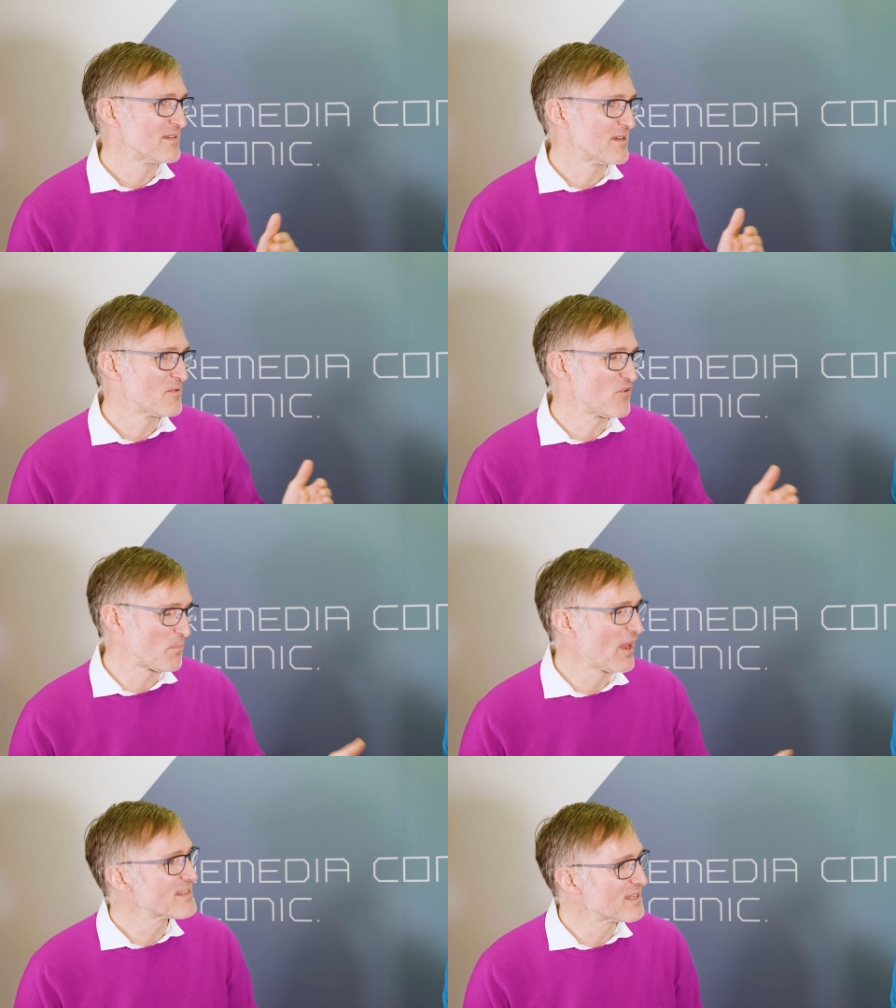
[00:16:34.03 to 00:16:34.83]
oh.
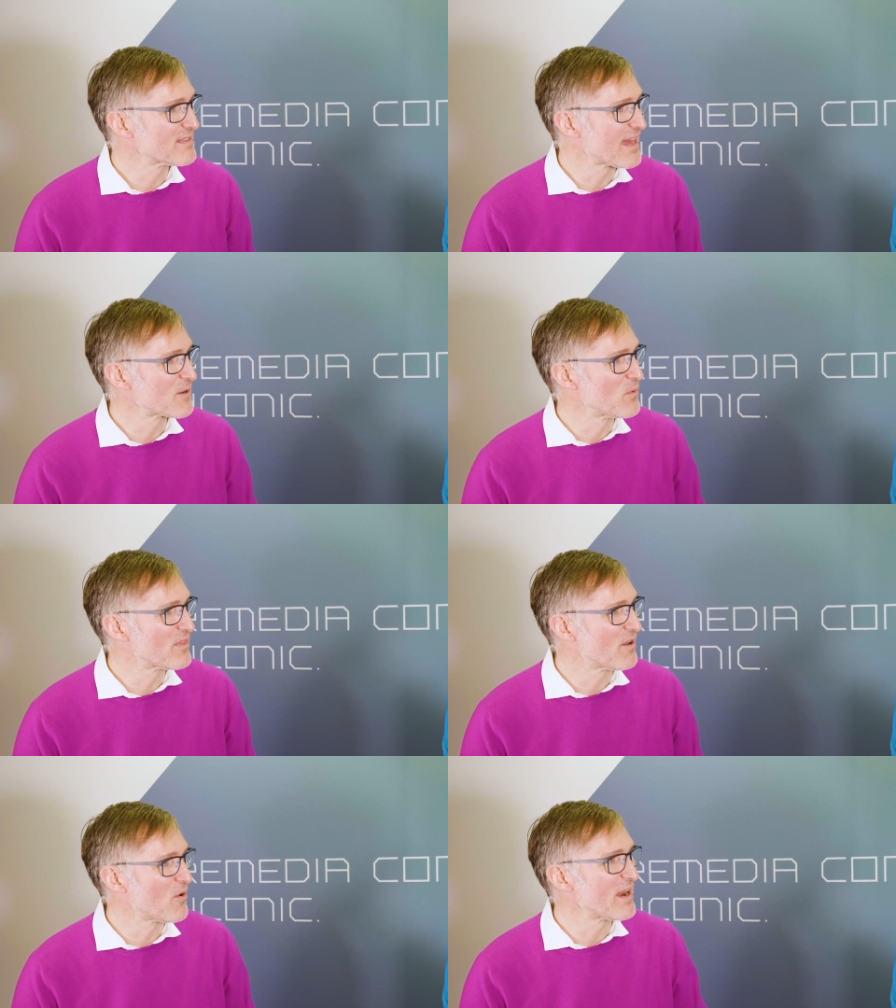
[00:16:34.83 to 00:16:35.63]
replacing that
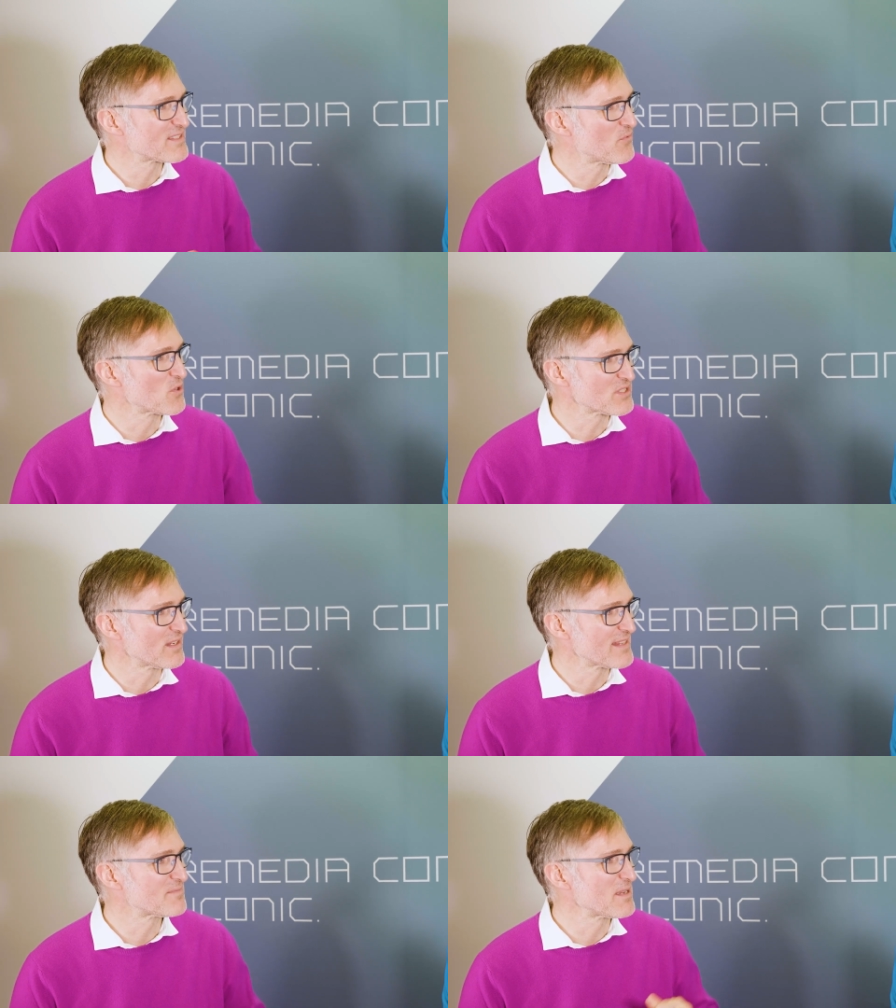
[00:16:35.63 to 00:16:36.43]
with oh let's force
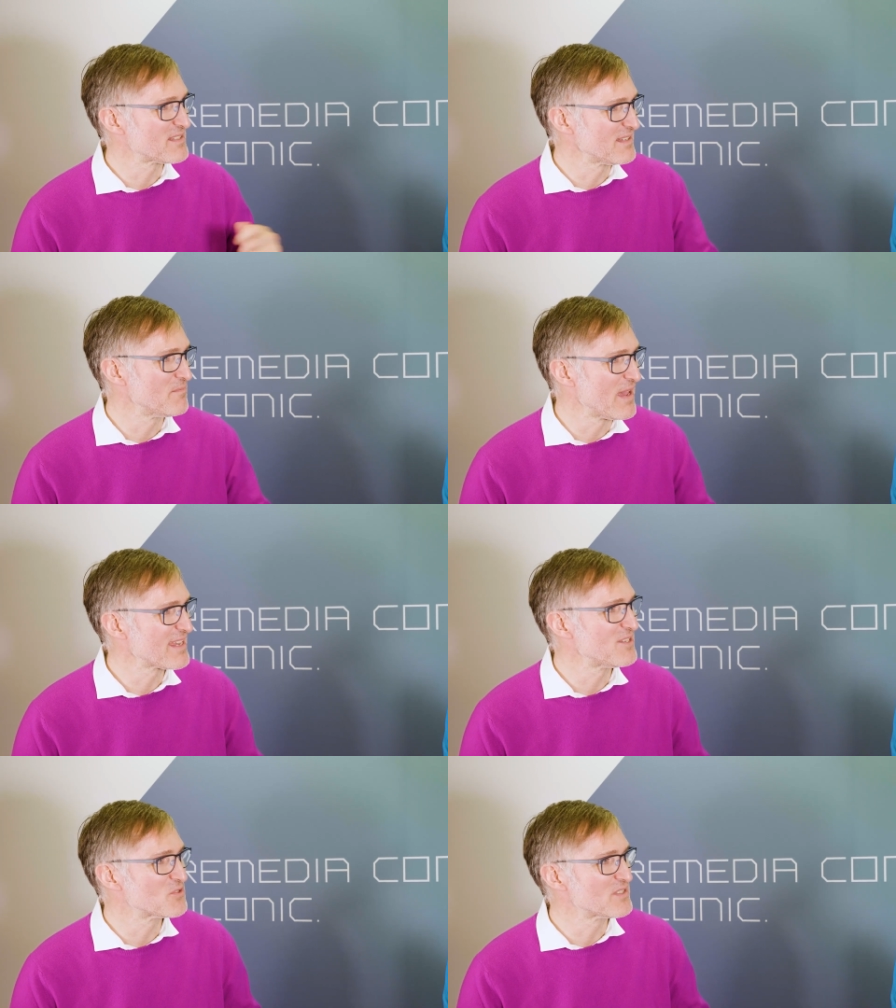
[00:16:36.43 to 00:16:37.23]
it let's basically yeah.
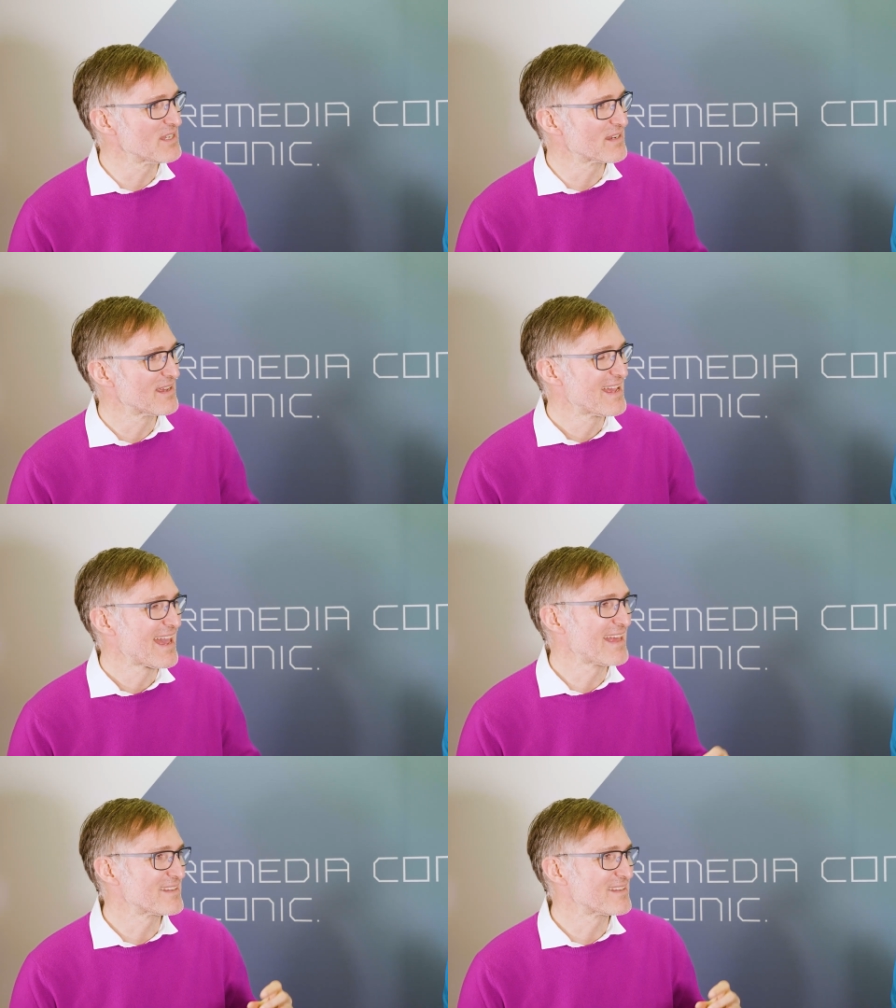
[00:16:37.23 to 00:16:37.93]
make you see it yeah.